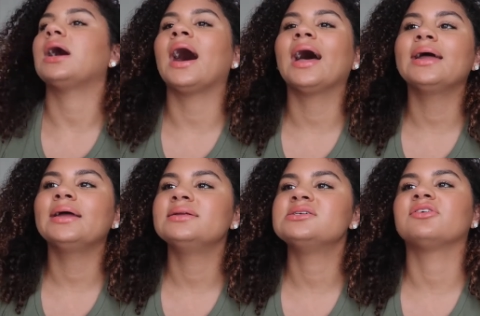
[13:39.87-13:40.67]

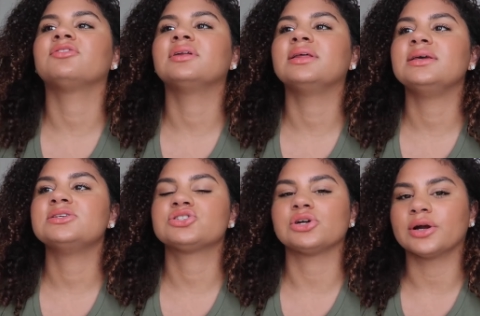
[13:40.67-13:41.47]
I definitely
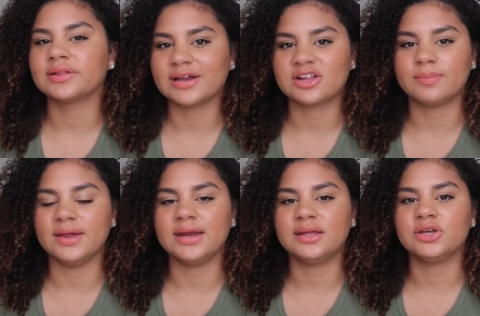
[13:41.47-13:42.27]
started that at the
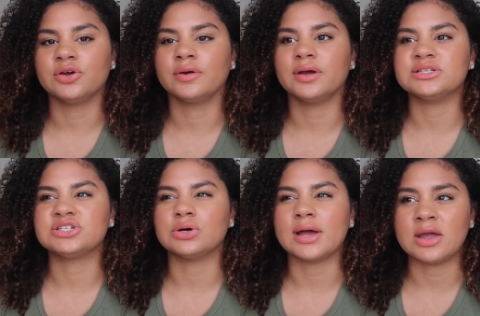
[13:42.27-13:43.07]
beginning year
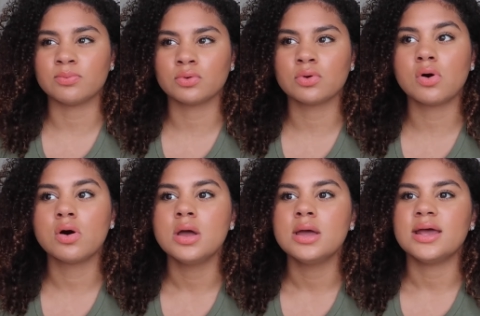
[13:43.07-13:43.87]
until April.